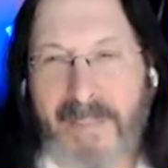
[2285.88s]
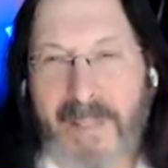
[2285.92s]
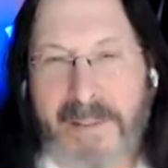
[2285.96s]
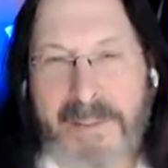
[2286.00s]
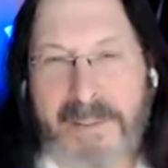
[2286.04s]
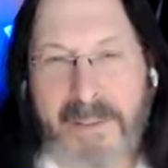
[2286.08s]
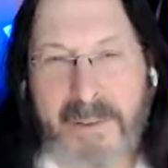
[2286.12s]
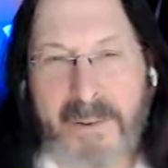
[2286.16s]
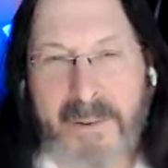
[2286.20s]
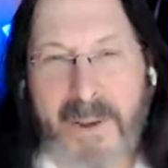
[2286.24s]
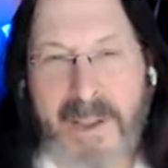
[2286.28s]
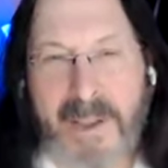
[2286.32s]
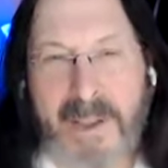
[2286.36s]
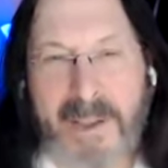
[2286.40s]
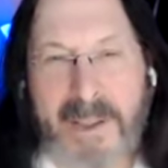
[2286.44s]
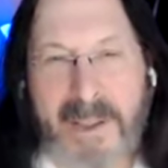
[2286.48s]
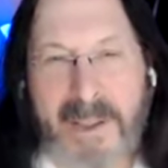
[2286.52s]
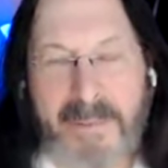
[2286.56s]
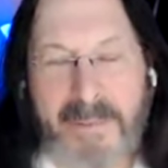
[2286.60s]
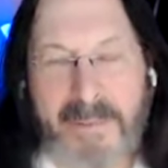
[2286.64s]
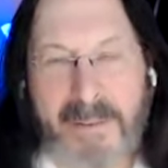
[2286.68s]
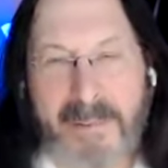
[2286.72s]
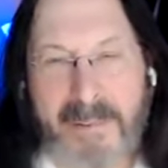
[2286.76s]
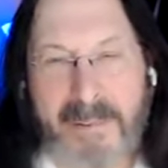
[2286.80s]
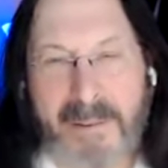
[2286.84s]
And that's the great
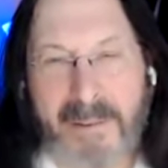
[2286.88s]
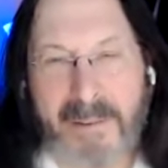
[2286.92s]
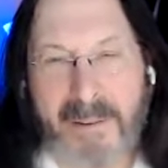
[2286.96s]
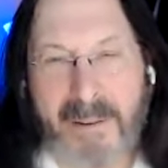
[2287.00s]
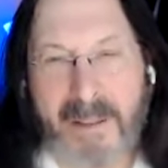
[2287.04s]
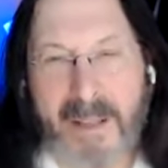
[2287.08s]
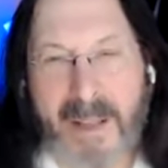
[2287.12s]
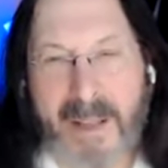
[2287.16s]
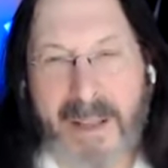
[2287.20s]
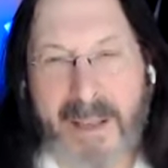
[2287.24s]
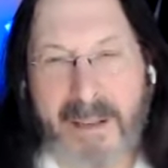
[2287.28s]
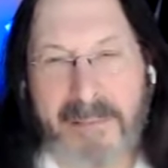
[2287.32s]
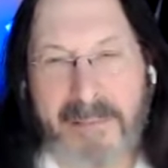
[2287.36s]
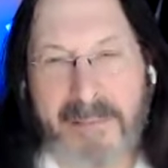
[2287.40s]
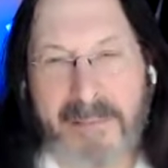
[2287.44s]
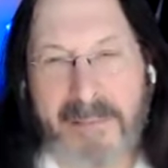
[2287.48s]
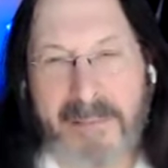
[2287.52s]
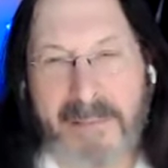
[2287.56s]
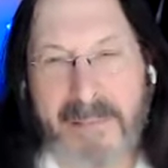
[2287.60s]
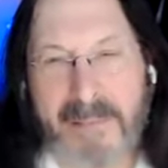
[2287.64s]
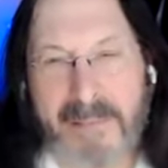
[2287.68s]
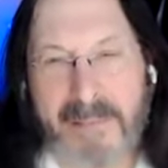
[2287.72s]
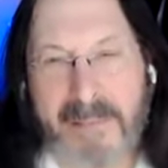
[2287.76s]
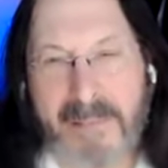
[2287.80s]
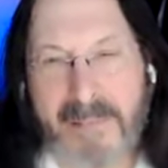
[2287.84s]
gift that you'll have.
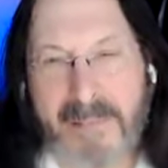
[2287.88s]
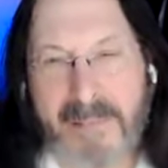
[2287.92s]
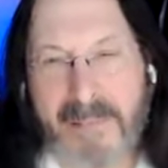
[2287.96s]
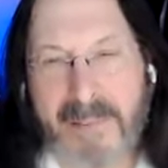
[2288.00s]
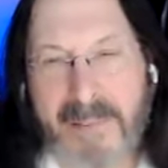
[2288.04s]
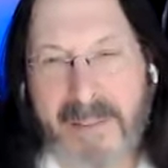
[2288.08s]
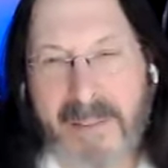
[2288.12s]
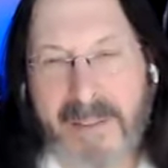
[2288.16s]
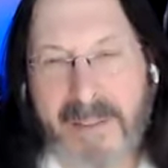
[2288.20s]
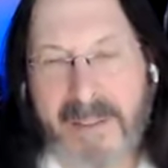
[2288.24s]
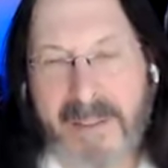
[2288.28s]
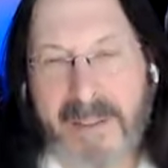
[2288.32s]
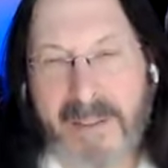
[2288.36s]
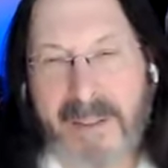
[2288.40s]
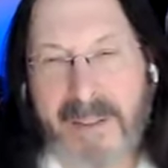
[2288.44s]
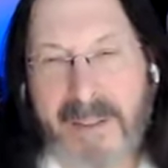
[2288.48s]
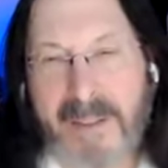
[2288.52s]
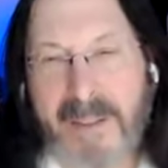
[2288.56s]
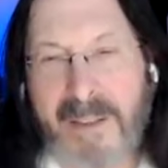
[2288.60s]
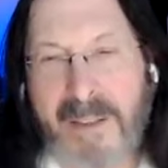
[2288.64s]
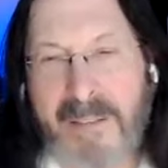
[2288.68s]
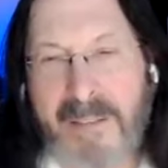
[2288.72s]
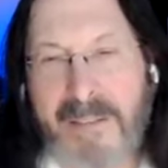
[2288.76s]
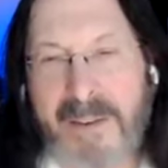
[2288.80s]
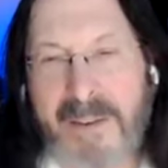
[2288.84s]

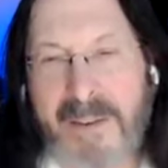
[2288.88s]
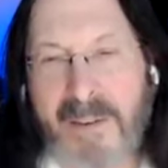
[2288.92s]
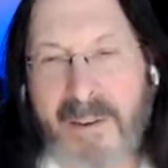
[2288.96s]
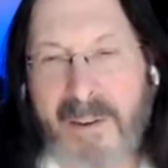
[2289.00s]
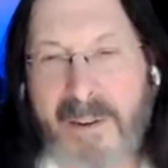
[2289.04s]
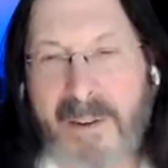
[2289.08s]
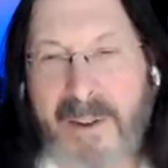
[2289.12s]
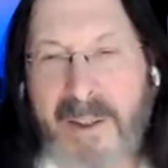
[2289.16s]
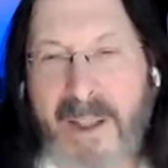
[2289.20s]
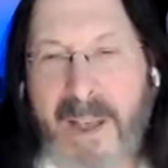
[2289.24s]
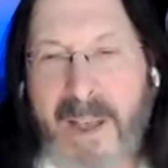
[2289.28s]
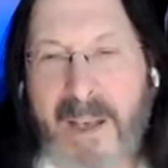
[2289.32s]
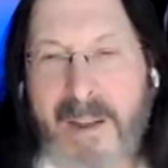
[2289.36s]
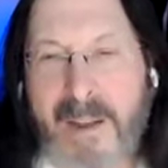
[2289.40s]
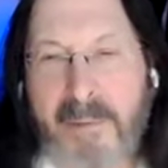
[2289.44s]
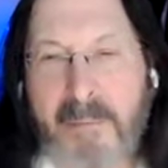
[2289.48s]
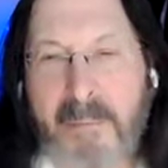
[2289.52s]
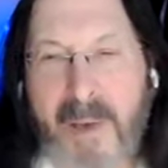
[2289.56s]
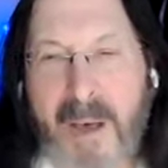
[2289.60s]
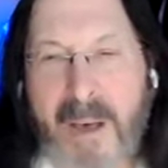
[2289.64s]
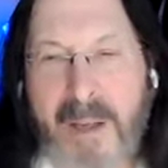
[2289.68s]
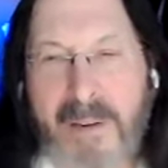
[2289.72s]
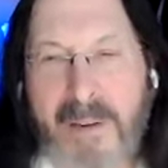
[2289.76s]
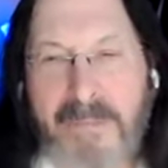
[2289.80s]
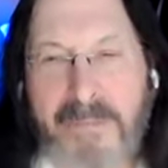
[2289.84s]
And then learning how to
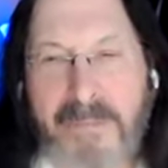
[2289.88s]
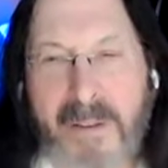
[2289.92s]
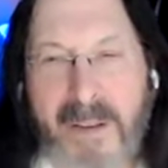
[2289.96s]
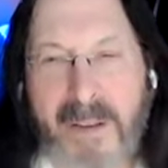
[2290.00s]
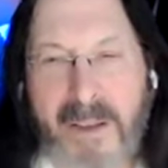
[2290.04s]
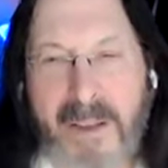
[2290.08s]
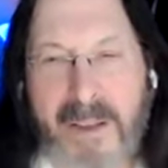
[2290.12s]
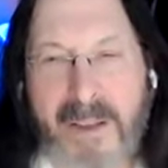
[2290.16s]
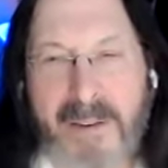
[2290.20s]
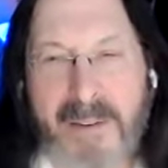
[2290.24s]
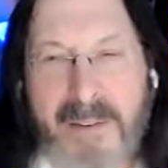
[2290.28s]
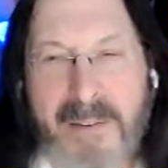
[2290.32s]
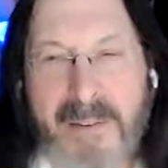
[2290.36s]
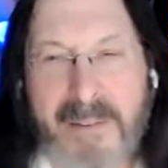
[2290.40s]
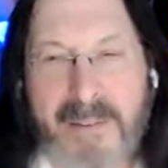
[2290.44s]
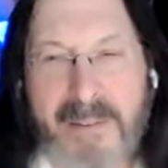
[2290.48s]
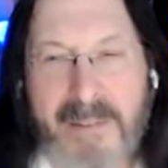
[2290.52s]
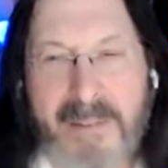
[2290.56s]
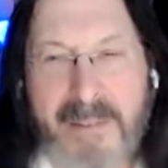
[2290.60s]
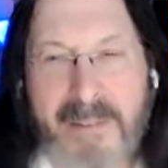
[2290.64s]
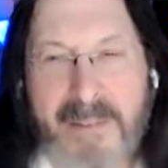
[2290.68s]
modify it